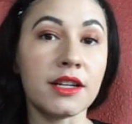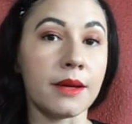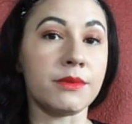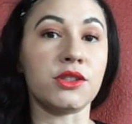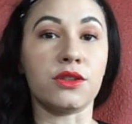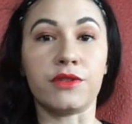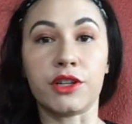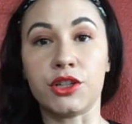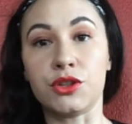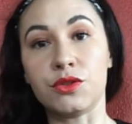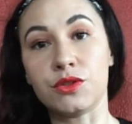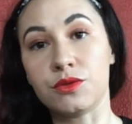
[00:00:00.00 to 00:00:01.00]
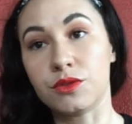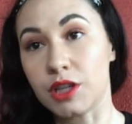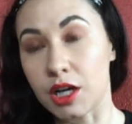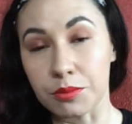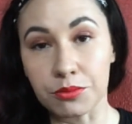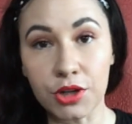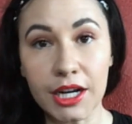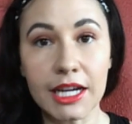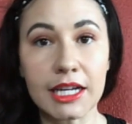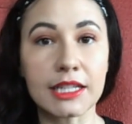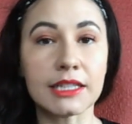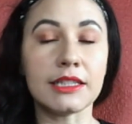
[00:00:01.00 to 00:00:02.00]
I'm still a very new, young
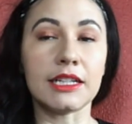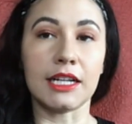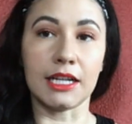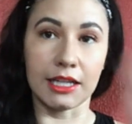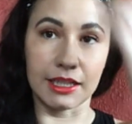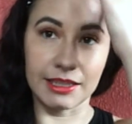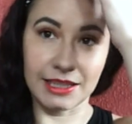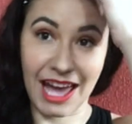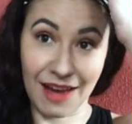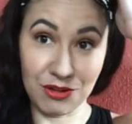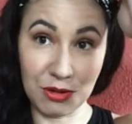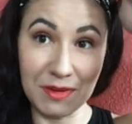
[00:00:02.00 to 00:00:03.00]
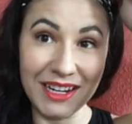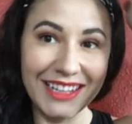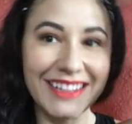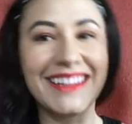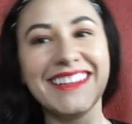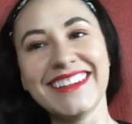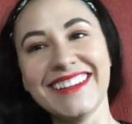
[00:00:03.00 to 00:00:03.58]
brand, have no money.